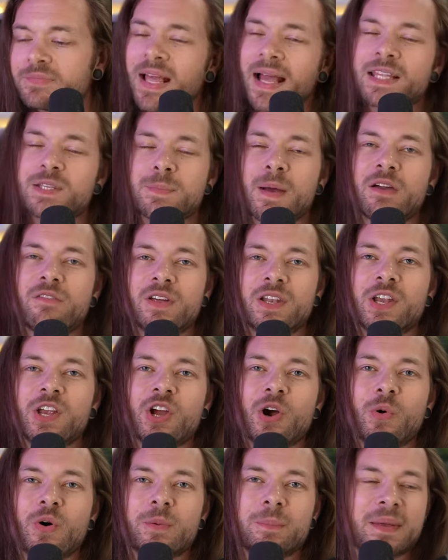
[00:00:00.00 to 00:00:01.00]
that's my
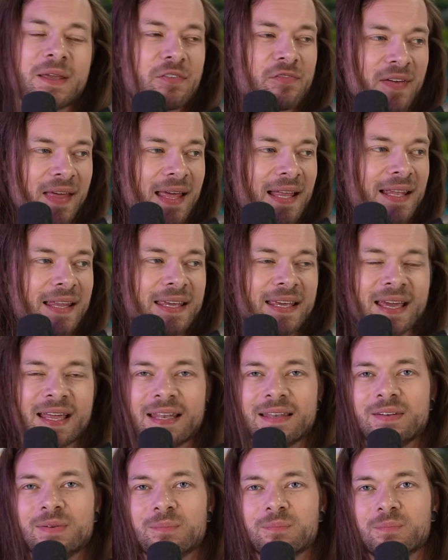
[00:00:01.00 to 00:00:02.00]
video on me failing
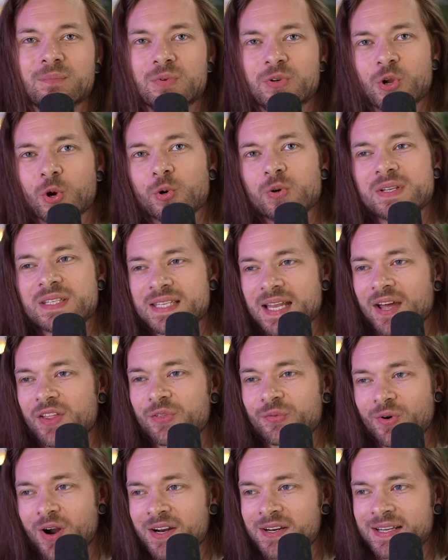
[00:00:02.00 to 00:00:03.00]
at no
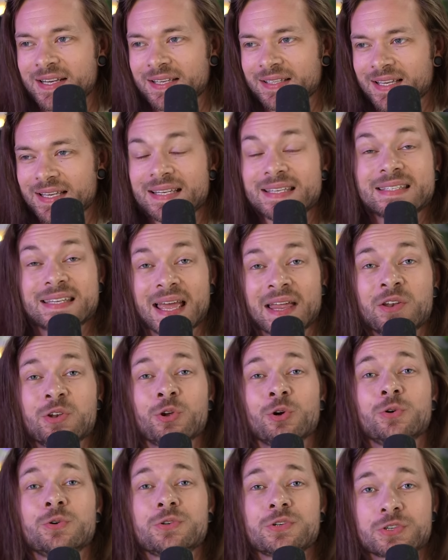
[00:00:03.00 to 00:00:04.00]
death running
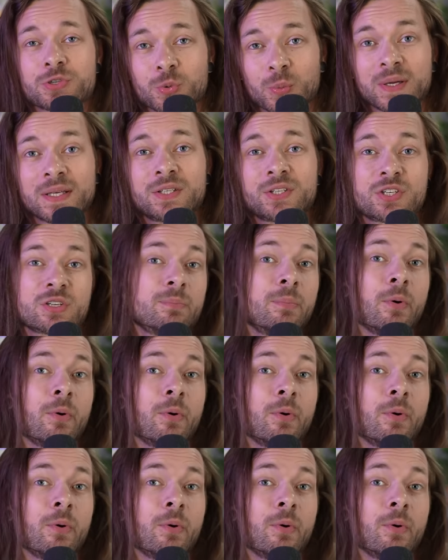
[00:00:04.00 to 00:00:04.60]
Nintendo Switch